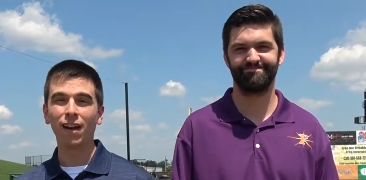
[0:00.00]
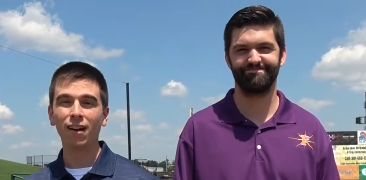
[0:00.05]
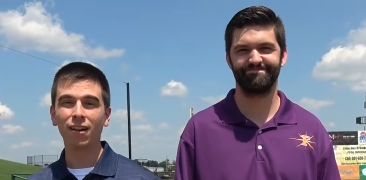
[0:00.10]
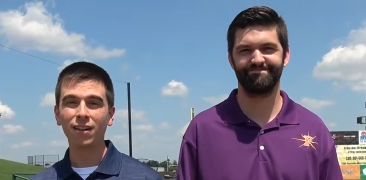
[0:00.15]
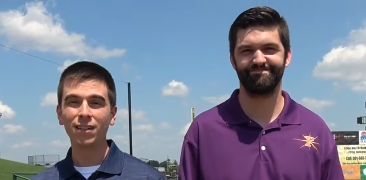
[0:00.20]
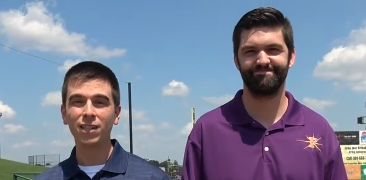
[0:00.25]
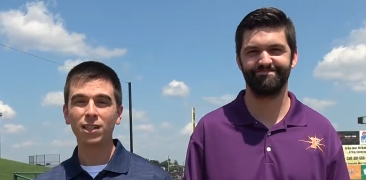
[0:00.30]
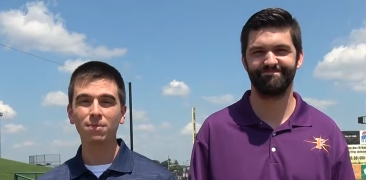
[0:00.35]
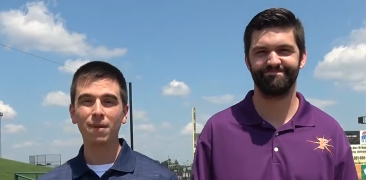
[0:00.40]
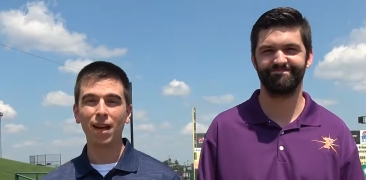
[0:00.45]

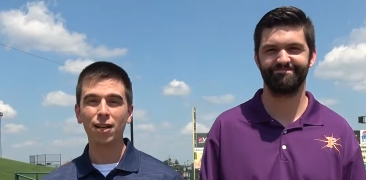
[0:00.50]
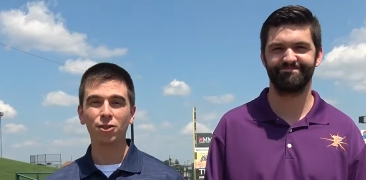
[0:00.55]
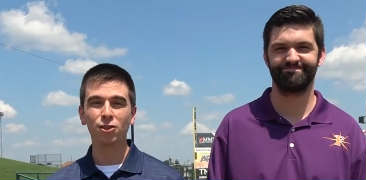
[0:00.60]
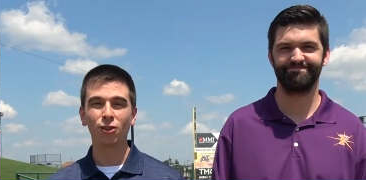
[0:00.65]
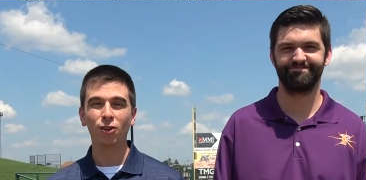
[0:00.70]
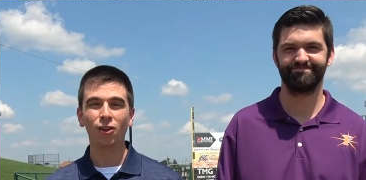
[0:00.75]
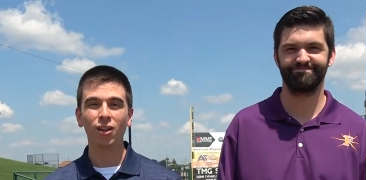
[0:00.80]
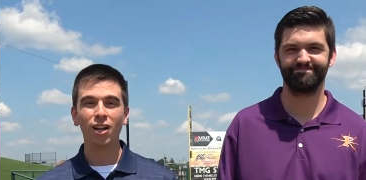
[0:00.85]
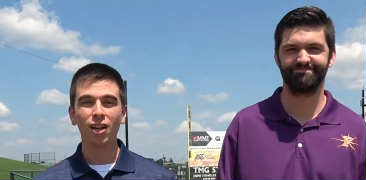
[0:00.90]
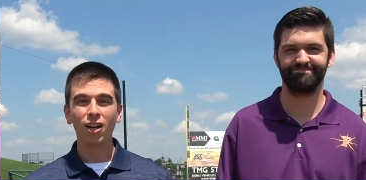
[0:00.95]
Speaker 1: very
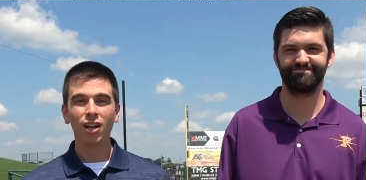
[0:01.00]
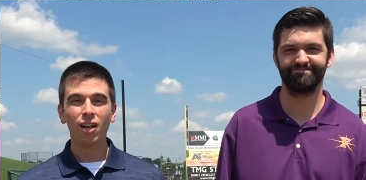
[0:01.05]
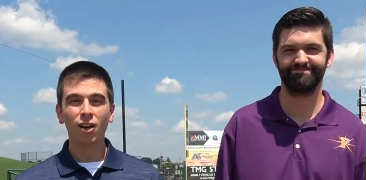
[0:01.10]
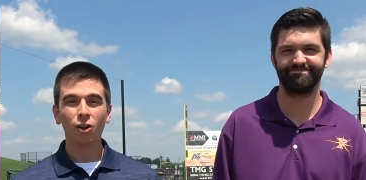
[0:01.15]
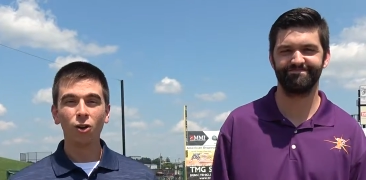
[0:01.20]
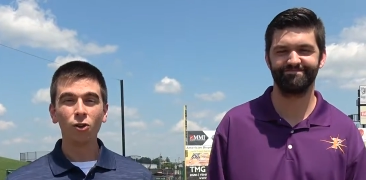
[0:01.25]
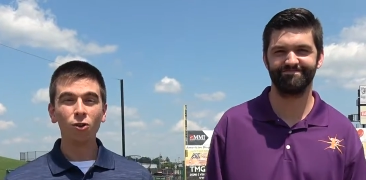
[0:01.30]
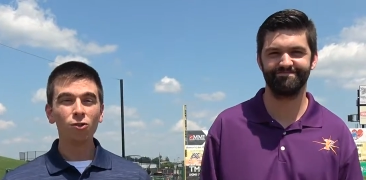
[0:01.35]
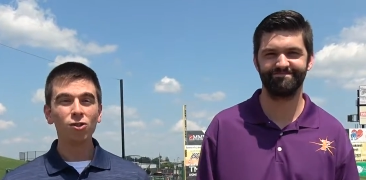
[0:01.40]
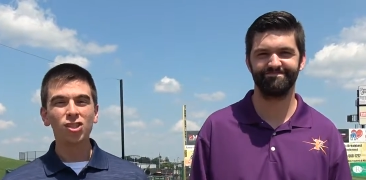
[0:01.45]
special
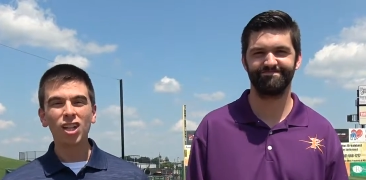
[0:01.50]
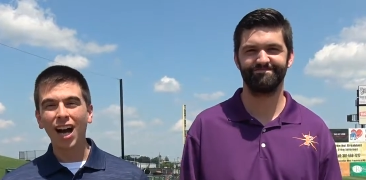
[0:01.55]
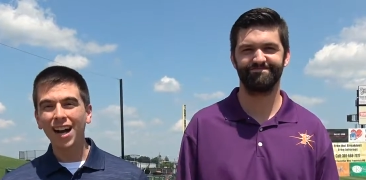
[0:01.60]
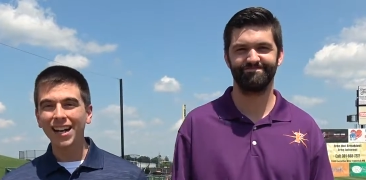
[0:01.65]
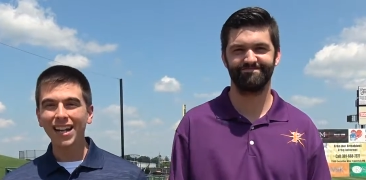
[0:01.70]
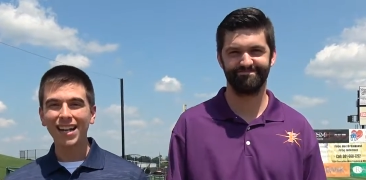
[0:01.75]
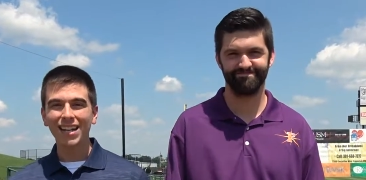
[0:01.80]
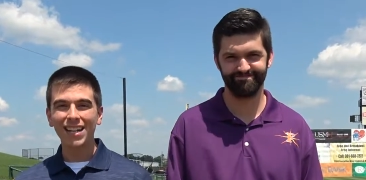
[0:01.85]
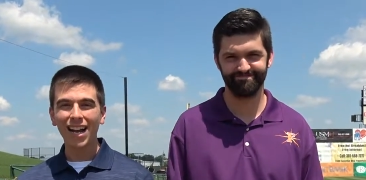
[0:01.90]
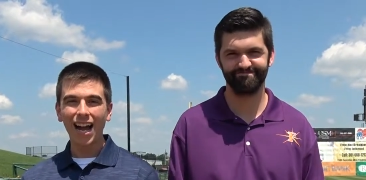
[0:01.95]
Who
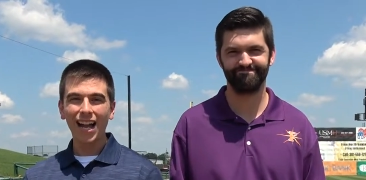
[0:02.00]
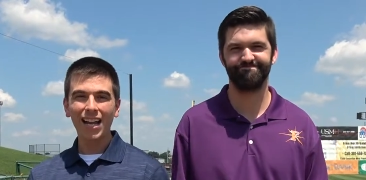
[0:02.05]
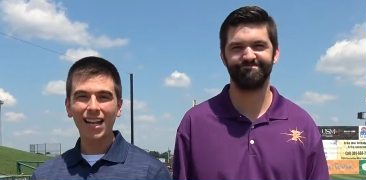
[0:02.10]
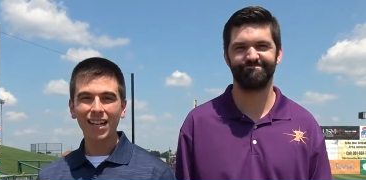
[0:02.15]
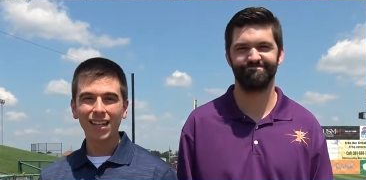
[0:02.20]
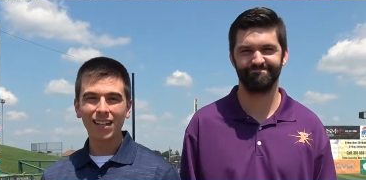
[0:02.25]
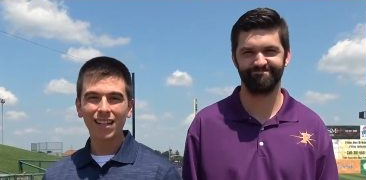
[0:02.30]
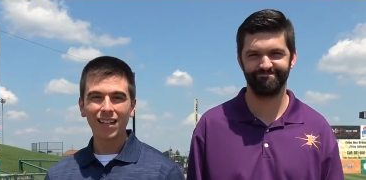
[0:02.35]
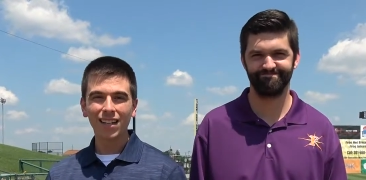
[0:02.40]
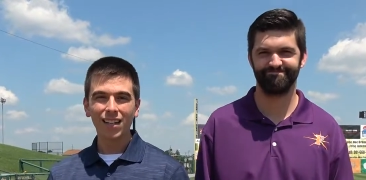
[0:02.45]
Done It
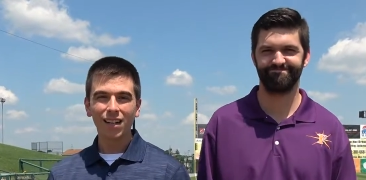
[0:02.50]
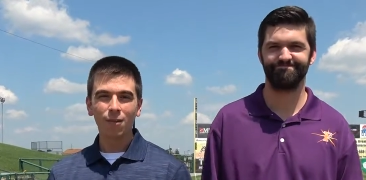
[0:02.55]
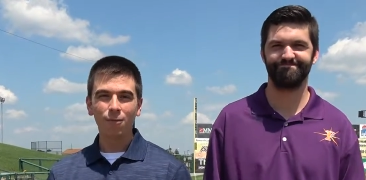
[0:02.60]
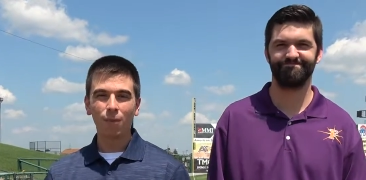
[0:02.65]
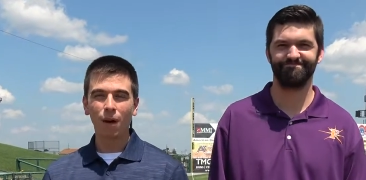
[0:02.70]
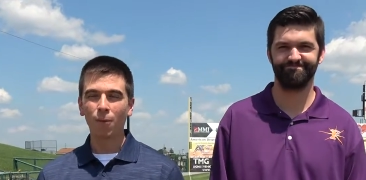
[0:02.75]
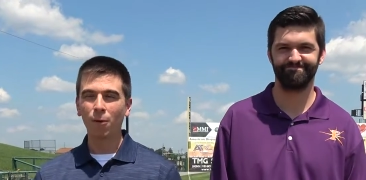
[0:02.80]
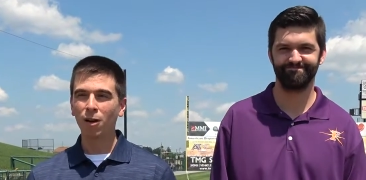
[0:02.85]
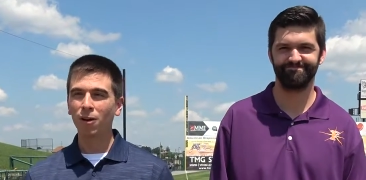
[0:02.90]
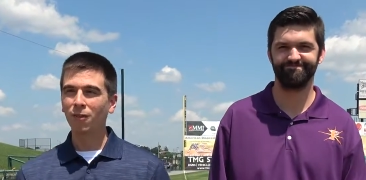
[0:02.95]
Night
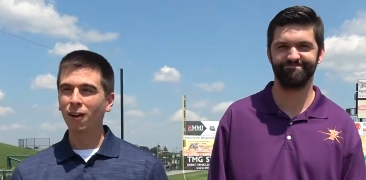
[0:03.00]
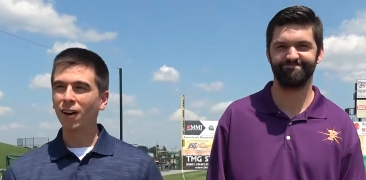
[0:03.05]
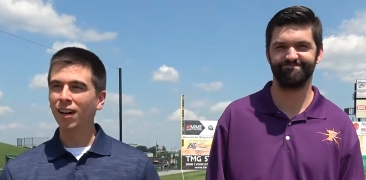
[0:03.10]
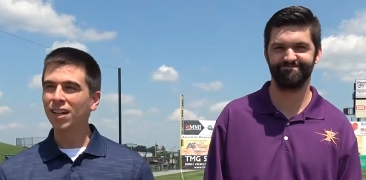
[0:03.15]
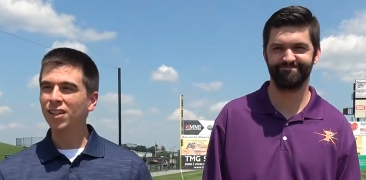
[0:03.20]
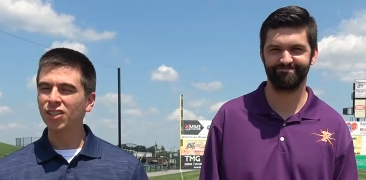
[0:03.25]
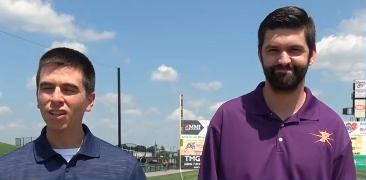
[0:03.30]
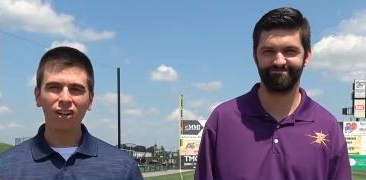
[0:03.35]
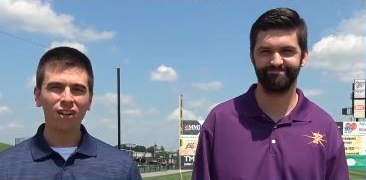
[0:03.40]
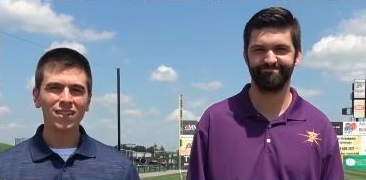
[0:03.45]
by one of our
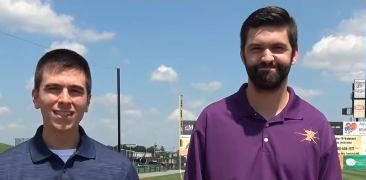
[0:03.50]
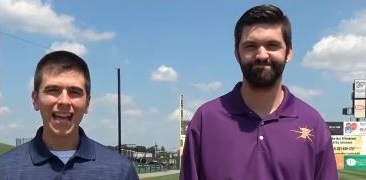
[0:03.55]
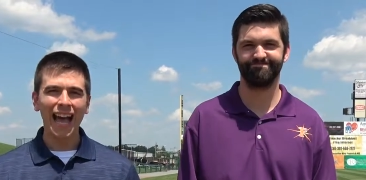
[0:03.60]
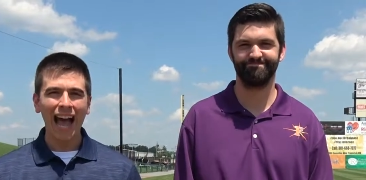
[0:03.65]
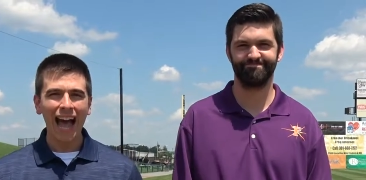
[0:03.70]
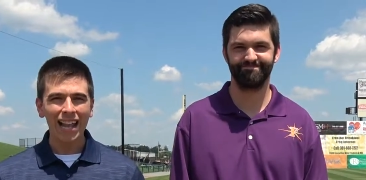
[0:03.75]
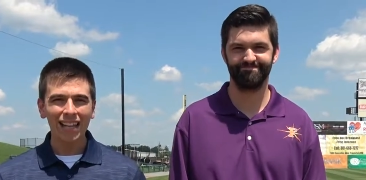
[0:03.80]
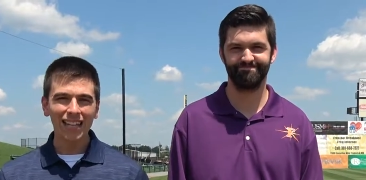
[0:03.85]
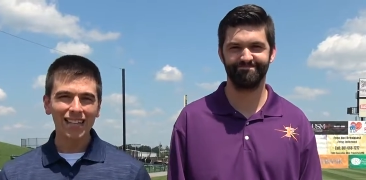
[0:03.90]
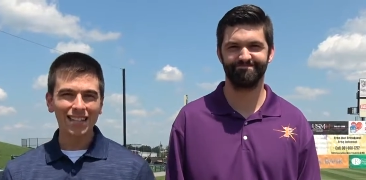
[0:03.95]
interns,
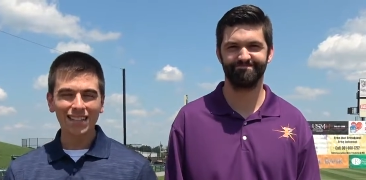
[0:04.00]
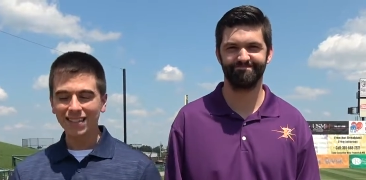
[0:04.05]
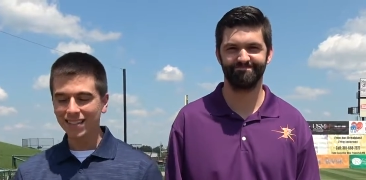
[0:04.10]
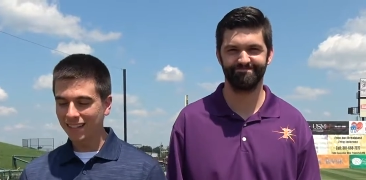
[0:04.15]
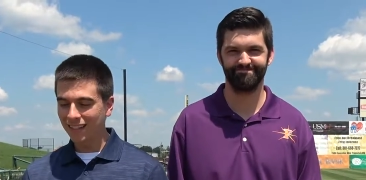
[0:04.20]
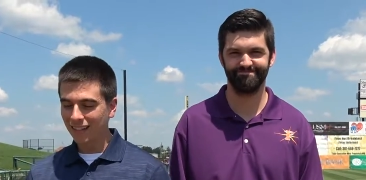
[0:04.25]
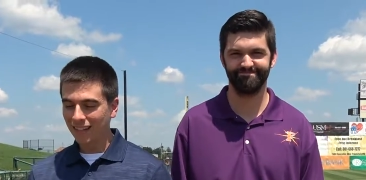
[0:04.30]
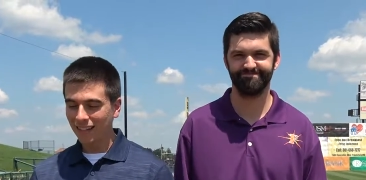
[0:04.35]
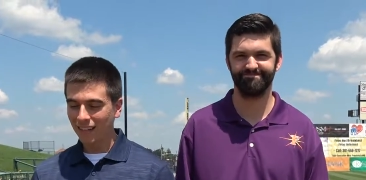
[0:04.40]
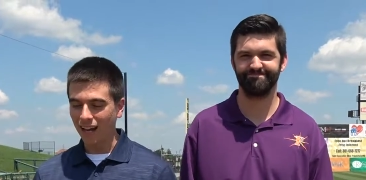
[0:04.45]

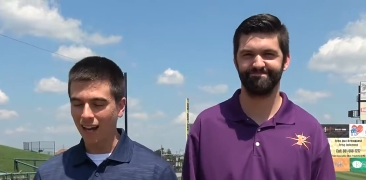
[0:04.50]
Alex.